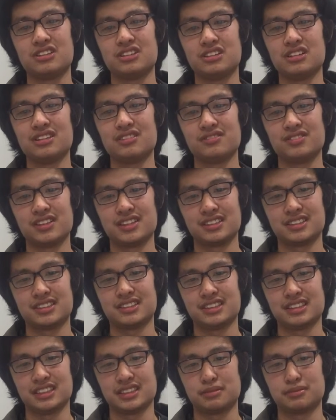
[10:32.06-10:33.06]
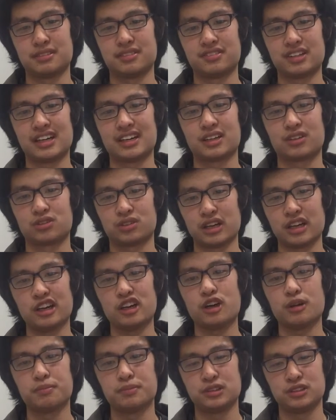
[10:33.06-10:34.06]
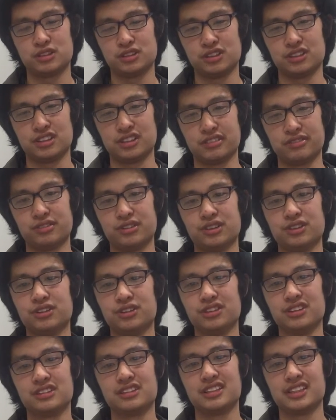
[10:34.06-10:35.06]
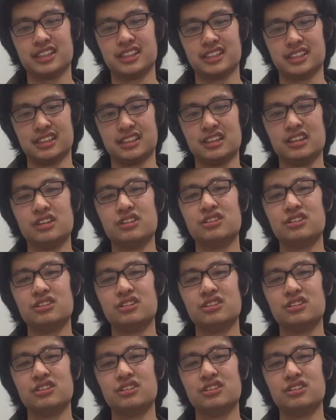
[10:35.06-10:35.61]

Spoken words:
Universities provide a great opportunity for utility